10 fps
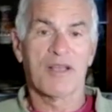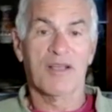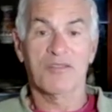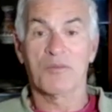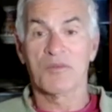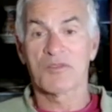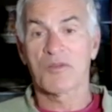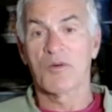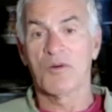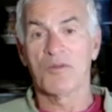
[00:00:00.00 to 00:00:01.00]
as it was
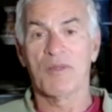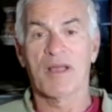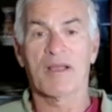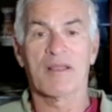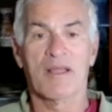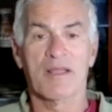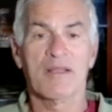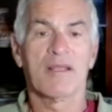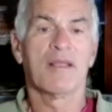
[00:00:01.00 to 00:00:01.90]
called back then,